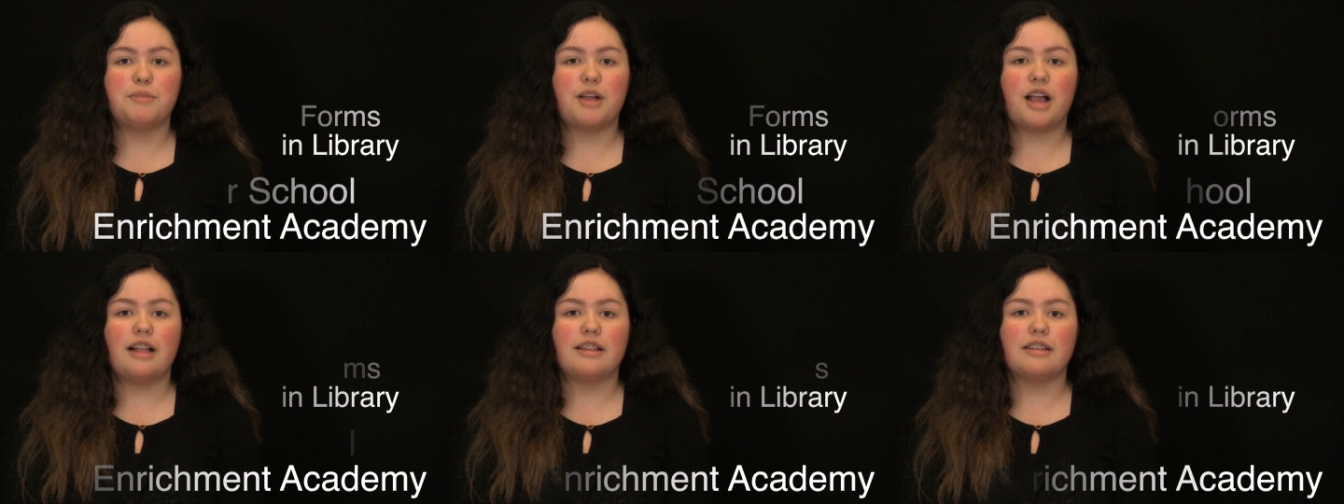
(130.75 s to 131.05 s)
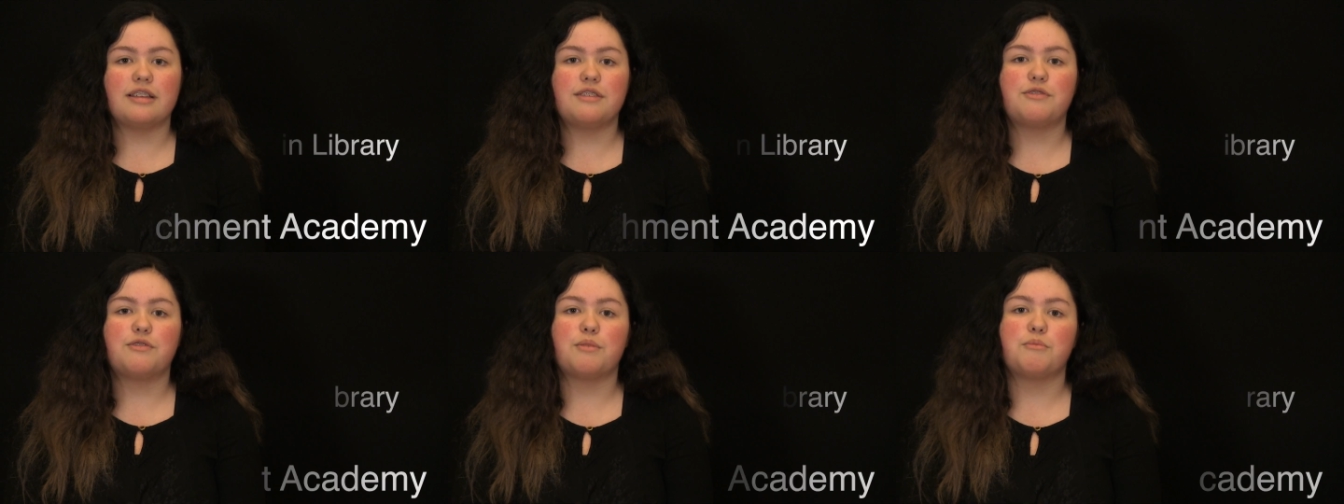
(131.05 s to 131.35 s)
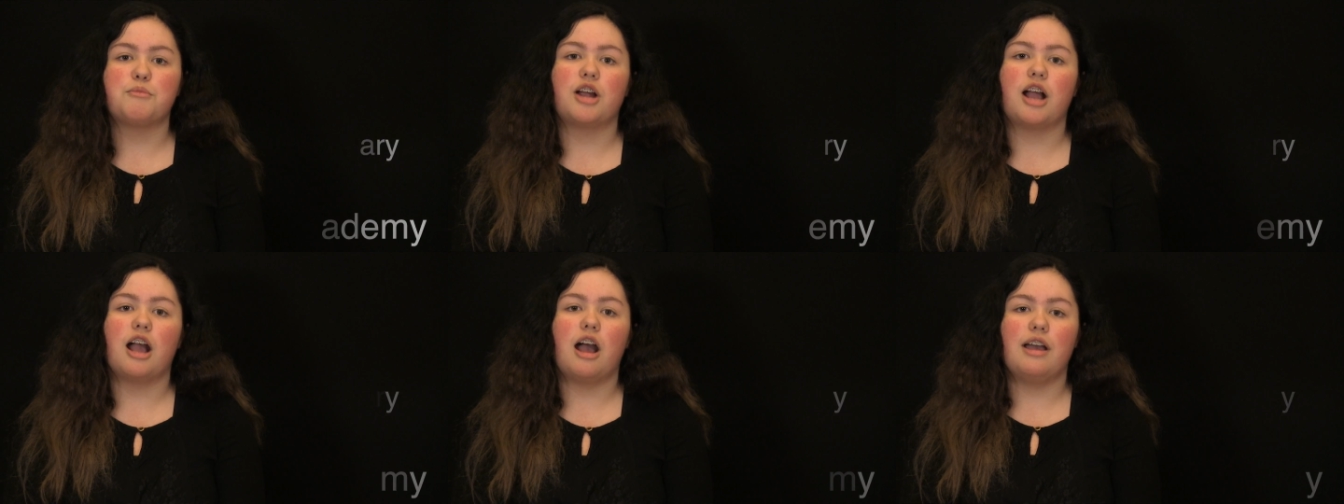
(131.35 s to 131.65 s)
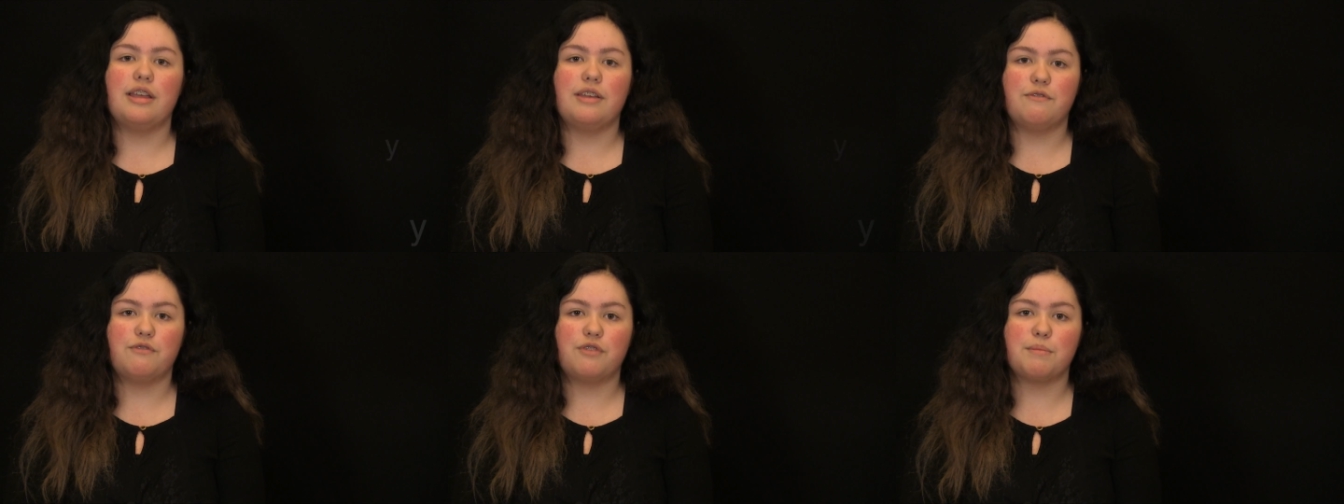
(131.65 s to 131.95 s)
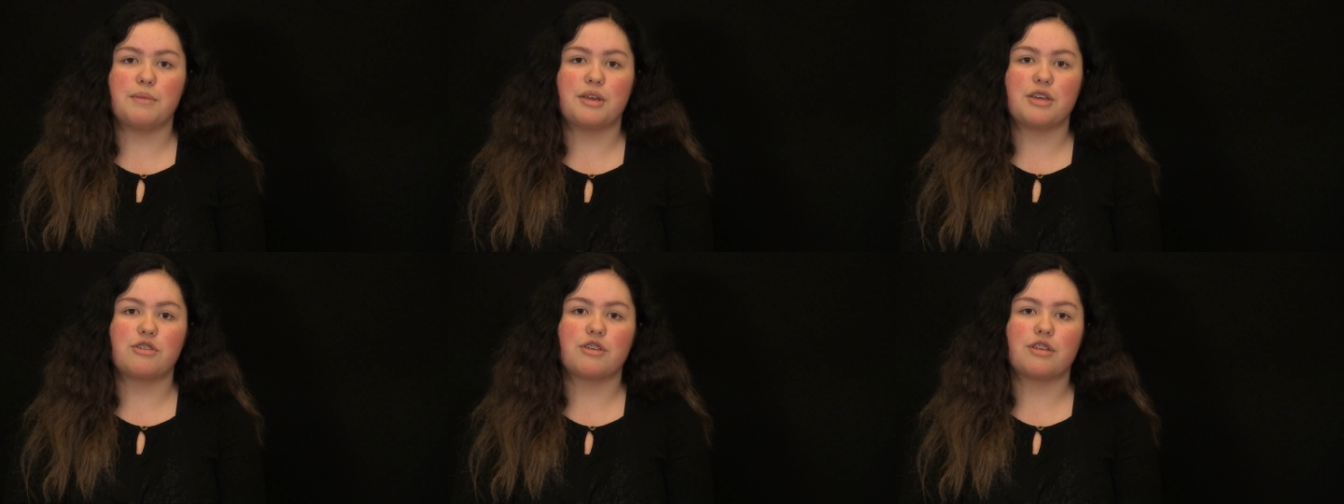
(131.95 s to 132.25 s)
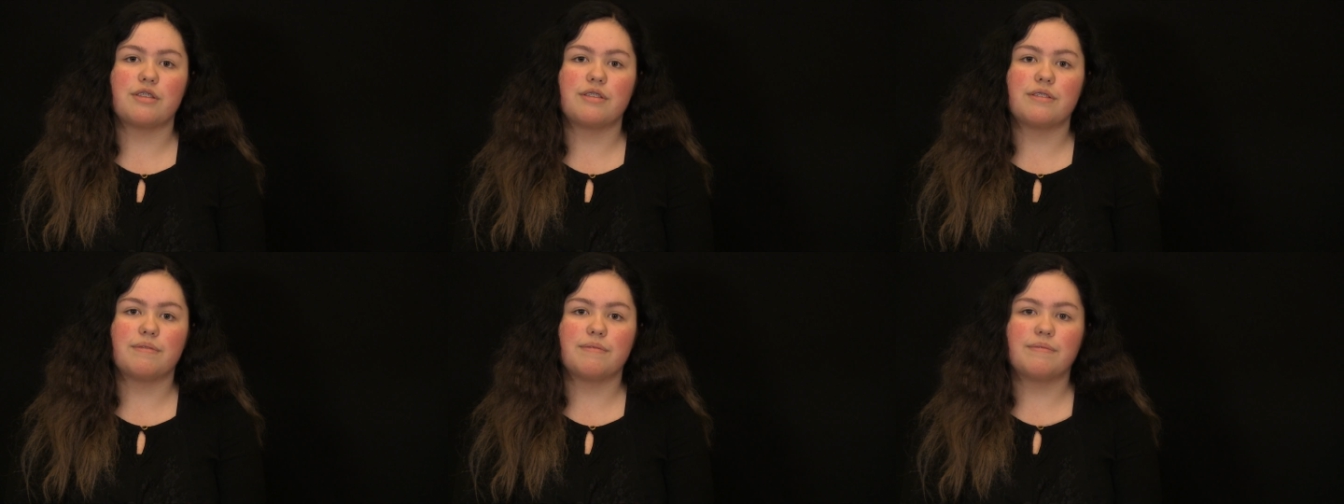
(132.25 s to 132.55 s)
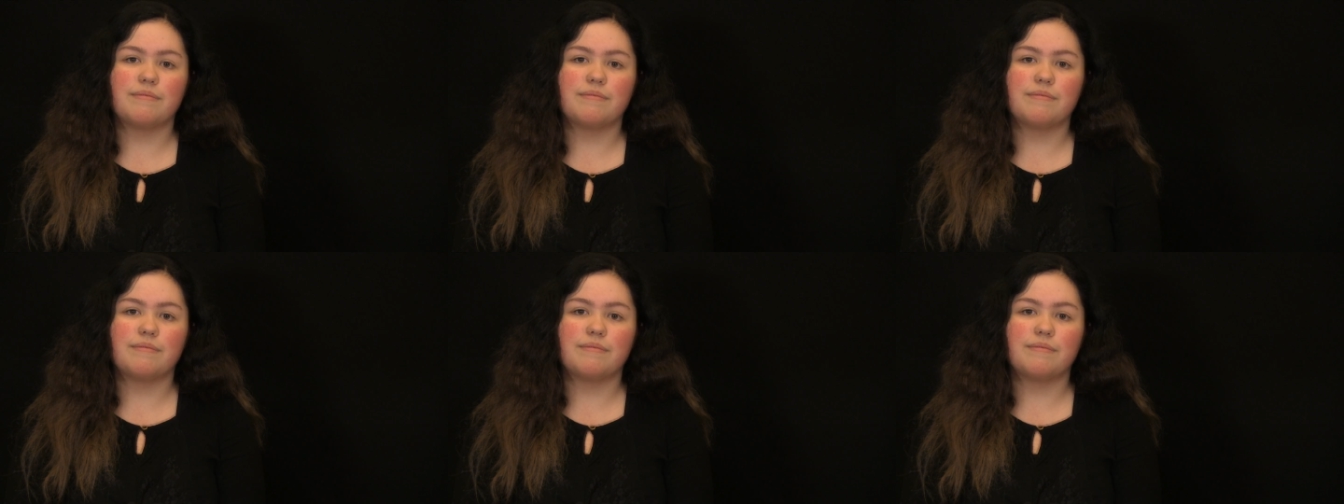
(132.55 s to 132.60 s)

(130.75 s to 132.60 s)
Morales for more information.